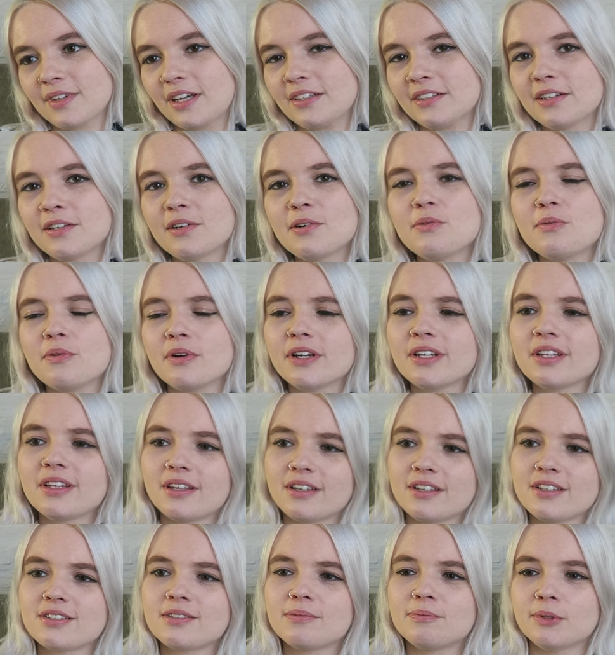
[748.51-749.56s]
I don't know what it
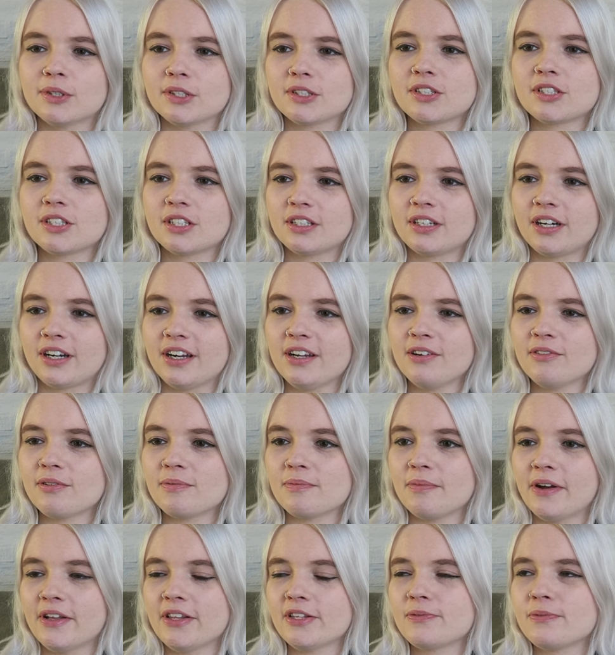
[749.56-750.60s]
is, but she kind of
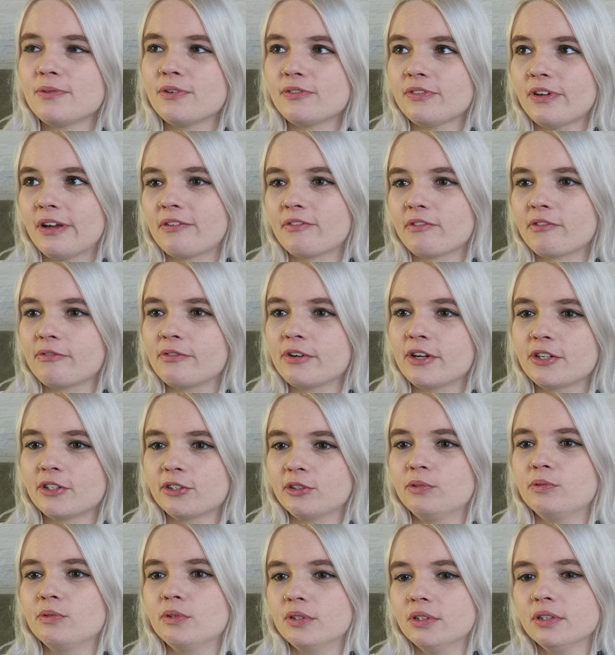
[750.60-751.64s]
reminds me of Evan
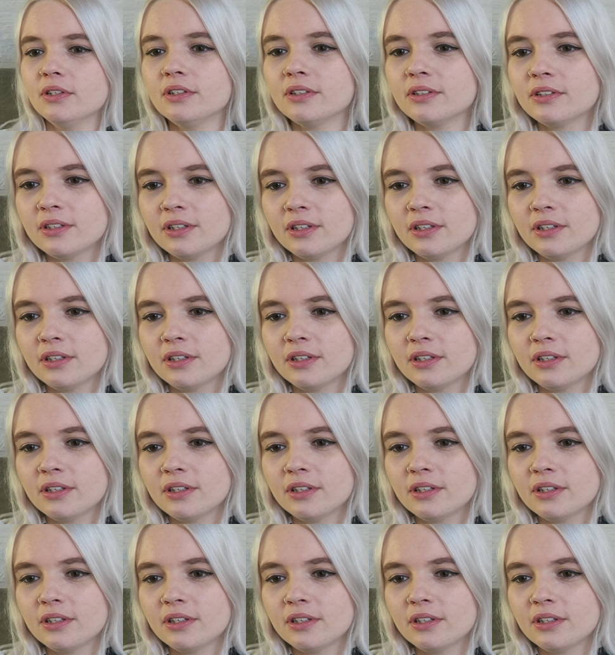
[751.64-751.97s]
Rachel Wood.